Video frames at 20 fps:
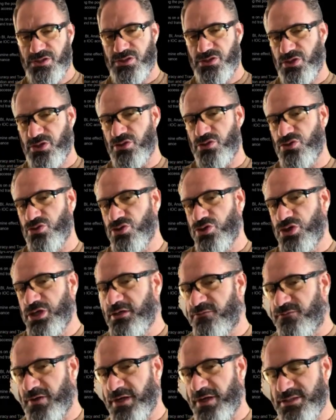So you
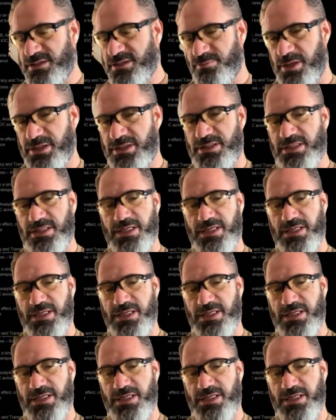need flexibility.